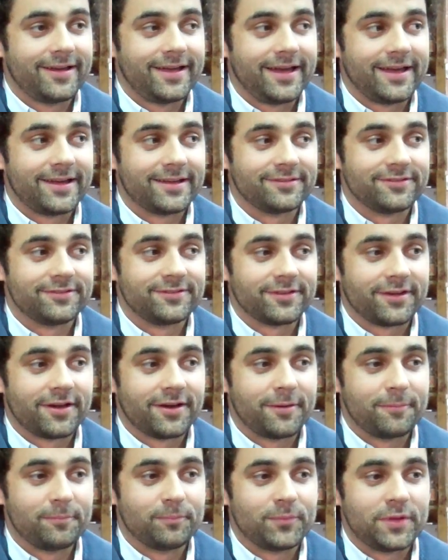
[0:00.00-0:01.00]

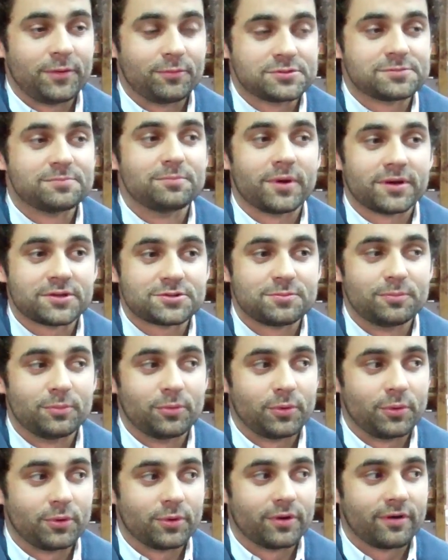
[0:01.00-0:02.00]
It was much
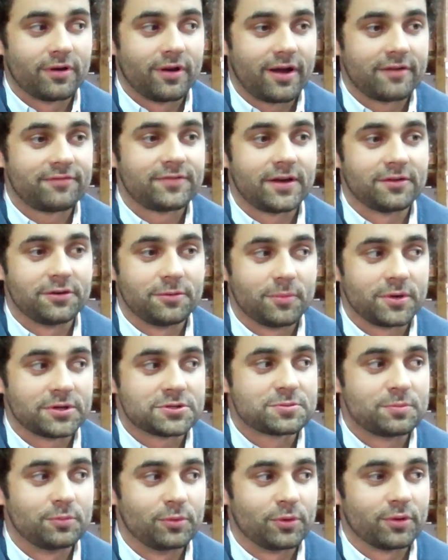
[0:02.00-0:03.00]
more, I found it
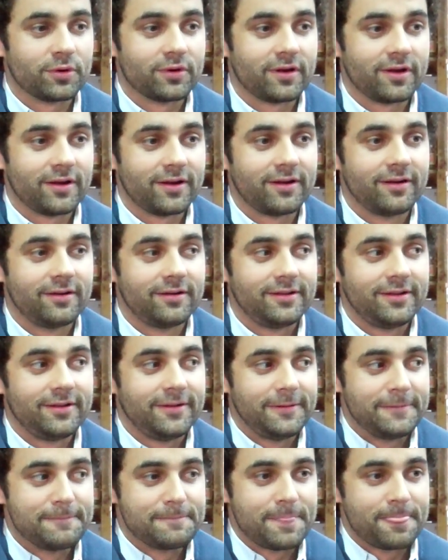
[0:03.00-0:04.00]
much more,
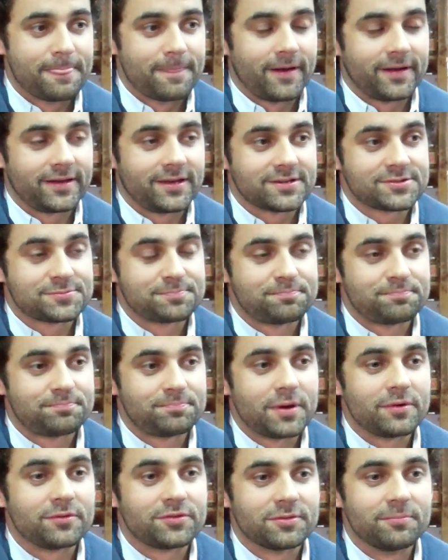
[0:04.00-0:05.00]
I guess,
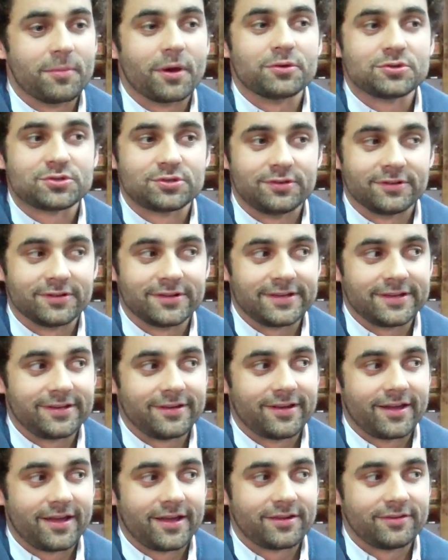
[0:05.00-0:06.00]
both
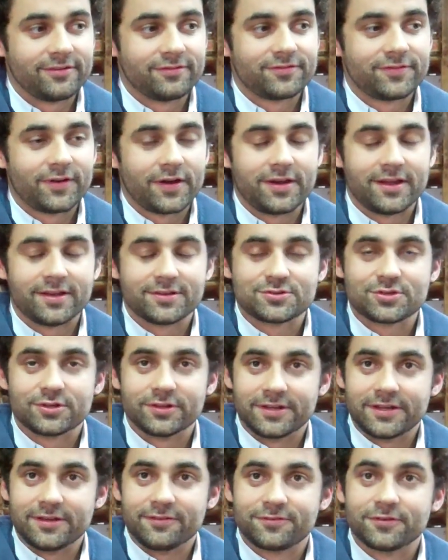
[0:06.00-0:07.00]
emotionally and
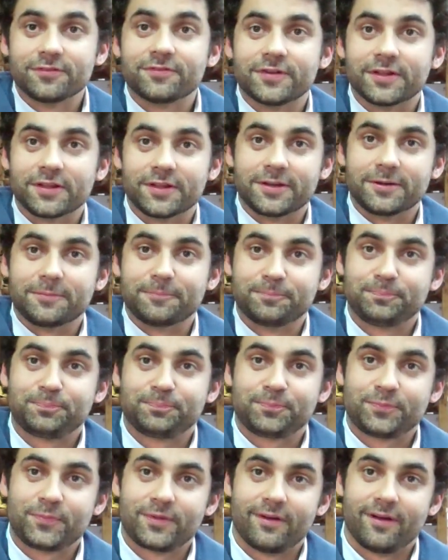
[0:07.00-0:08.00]
financially fulfilling
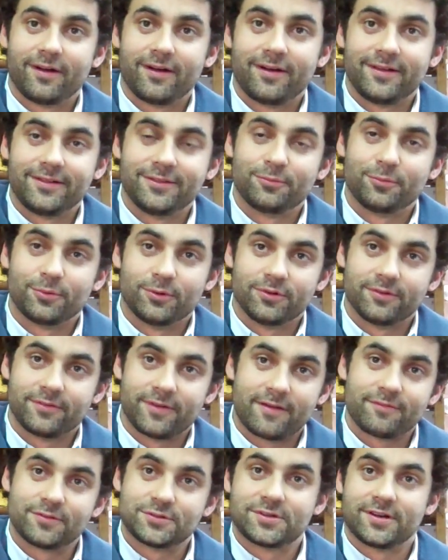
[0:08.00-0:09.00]
in the world of
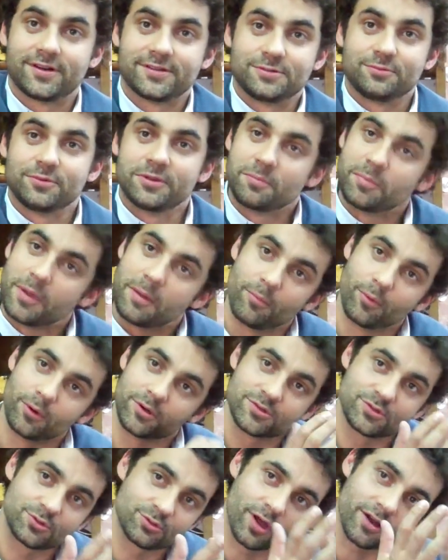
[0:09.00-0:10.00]
advertising, with a bit more
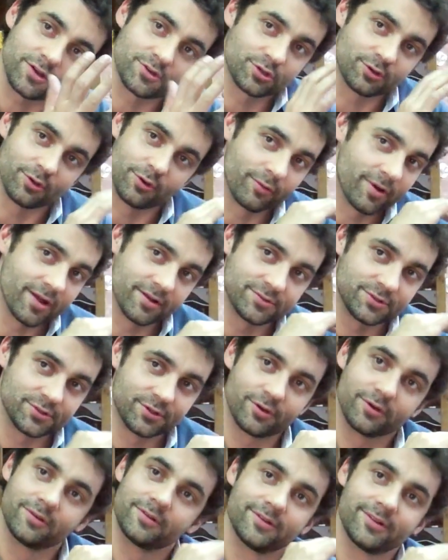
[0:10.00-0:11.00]
structure around
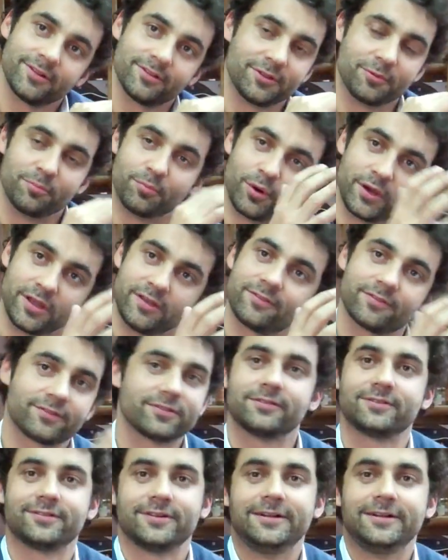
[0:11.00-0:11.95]
the brief.